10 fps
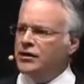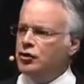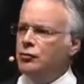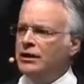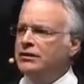
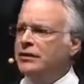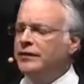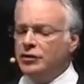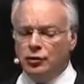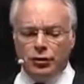It's a
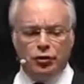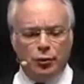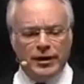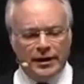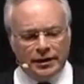relatively new
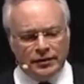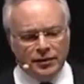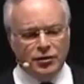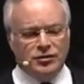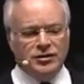
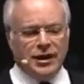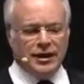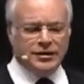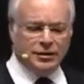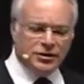ingredient used in
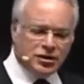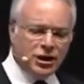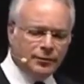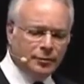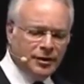dietary
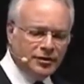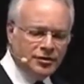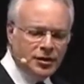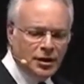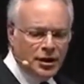
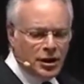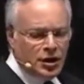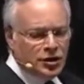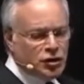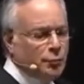supplements,
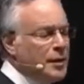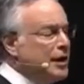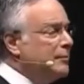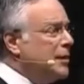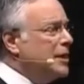so
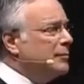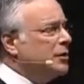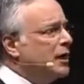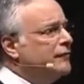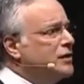many
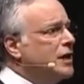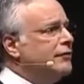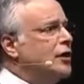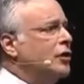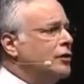people have
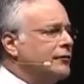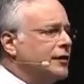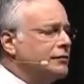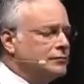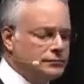never heard
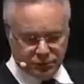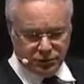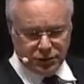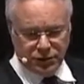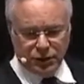of it.
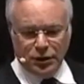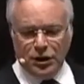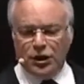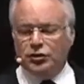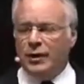
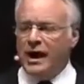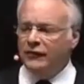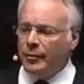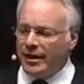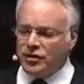So
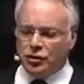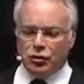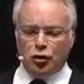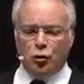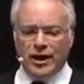everybody's
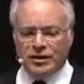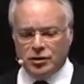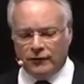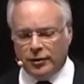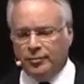going
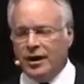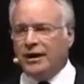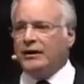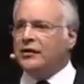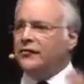crazy over the
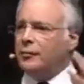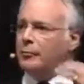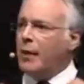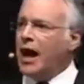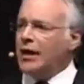product. Now,
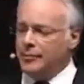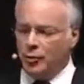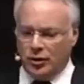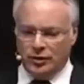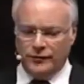from my
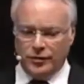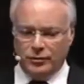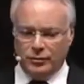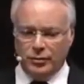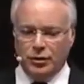point of
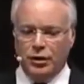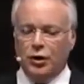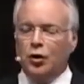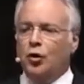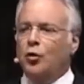view,
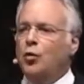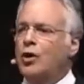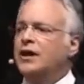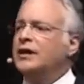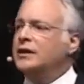
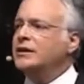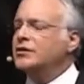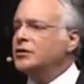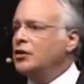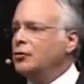what do you
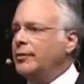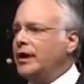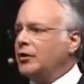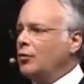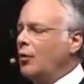need to know
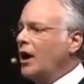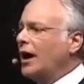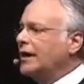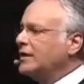about it? Why